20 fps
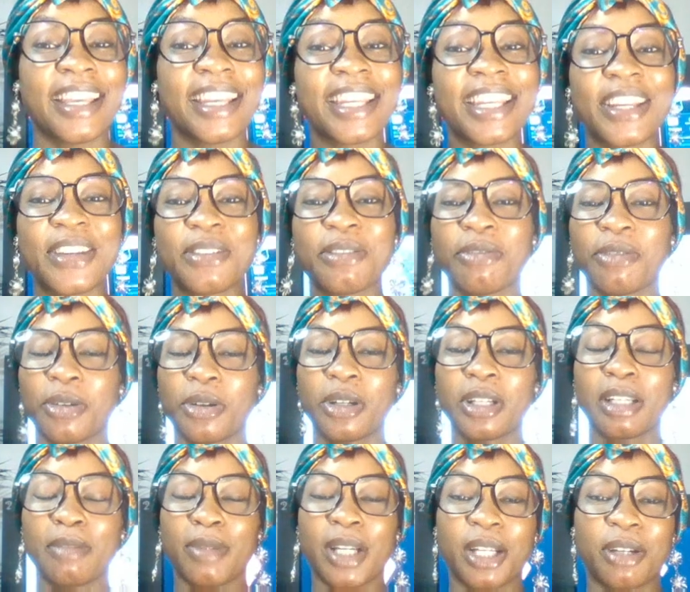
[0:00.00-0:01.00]
Thank you
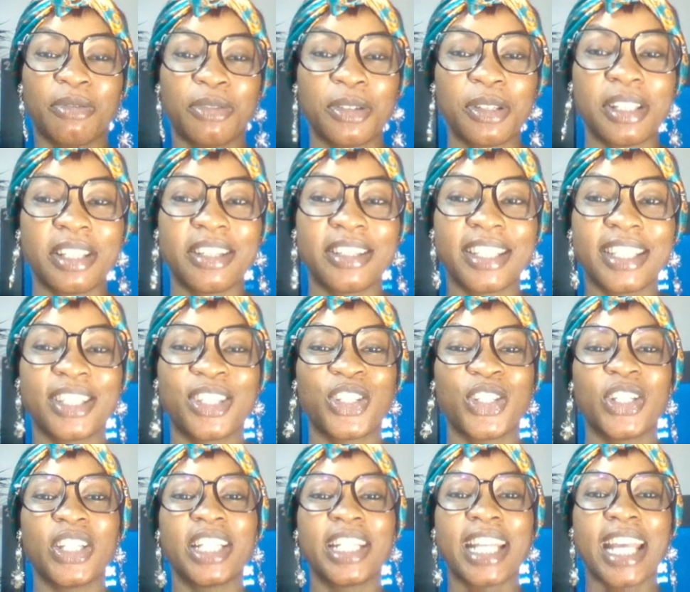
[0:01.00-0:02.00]
for the microphone
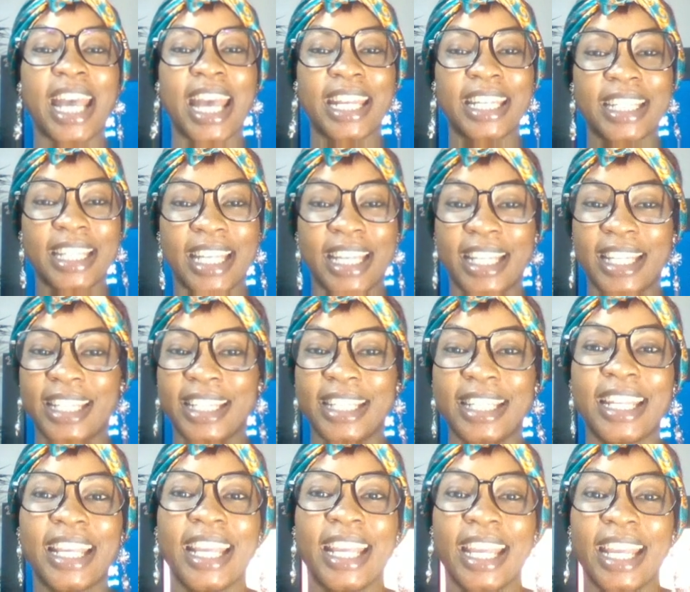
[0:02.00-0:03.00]
suggestion, and then